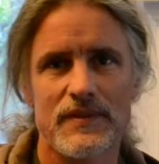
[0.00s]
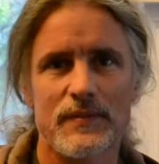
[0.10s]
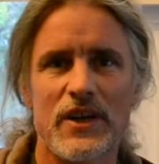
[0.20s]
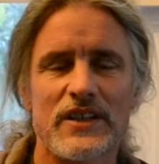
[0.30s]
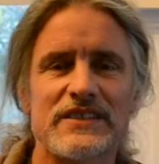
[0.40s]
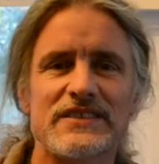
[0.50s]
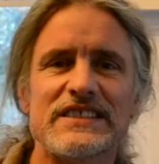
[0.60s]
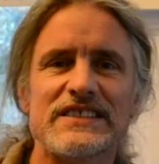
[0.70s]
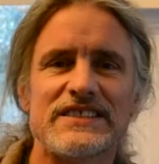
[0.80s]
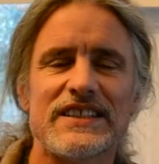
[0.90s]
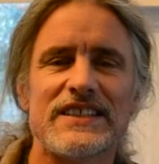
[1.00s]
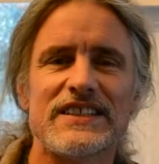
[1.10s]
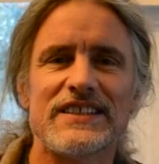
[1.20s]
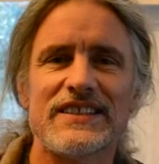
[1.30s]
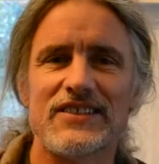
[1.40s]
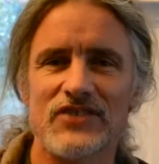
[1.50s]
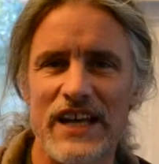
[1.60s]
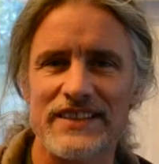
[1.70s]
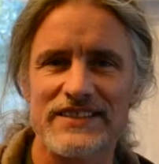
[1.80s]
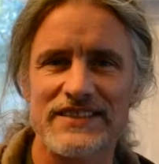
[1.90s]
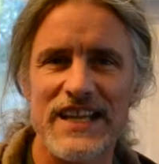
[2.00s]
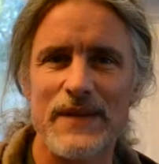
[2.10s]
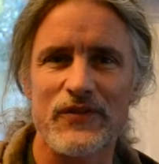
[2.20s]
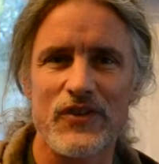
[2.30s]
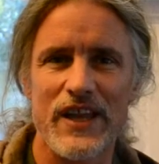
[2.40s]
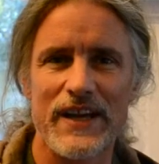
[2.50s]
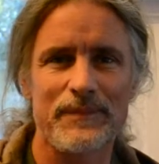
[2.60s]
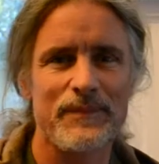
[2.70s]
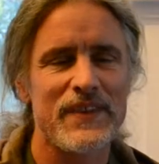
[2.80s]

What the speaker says: Americus is the Latin name for that.